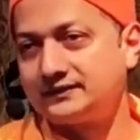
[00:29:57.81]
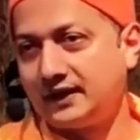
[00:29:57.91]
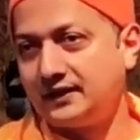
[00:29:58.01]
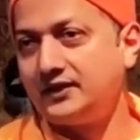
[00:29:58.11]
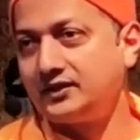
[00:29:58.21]

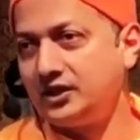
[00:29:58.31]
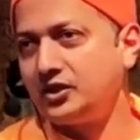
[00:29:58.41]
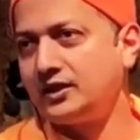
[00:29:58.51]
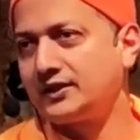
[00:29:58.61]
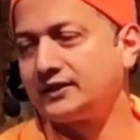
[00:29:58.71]
that these
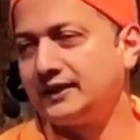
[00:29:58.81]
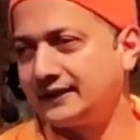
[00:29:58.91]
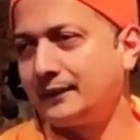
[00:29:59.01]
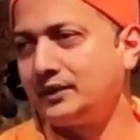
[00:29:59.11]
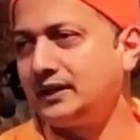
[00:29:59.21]
teachings,
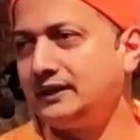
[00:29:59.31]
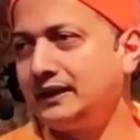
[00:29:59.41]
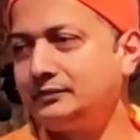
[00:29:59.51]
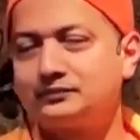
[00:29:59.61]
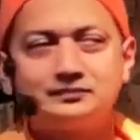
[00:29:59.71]
there's something in
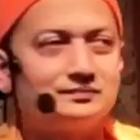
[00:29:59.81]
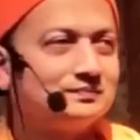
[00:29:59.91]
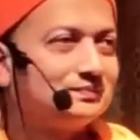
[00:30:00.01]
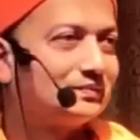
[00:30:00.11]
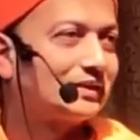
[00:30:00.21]
them
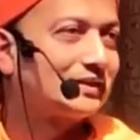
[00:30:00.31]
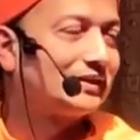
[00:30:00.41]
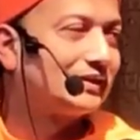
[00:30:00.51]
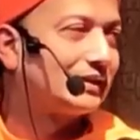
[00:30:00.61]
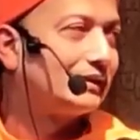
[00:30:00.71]

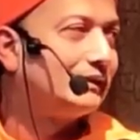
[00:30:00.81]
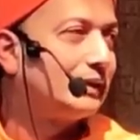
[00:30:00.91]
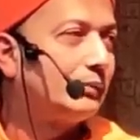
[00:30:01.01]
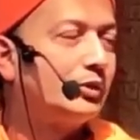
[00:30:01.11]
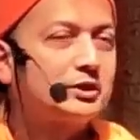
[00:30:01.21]

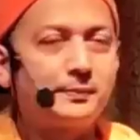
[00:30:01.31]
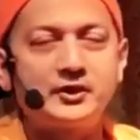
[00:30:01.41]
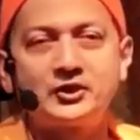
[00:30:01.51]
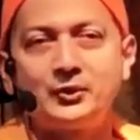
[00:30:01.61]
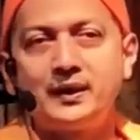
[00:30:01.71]
worth
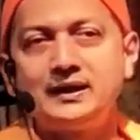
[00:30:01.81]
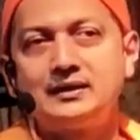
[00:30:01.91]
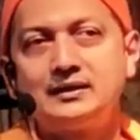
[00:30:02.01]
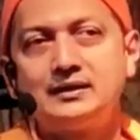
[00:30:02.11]
pursuing.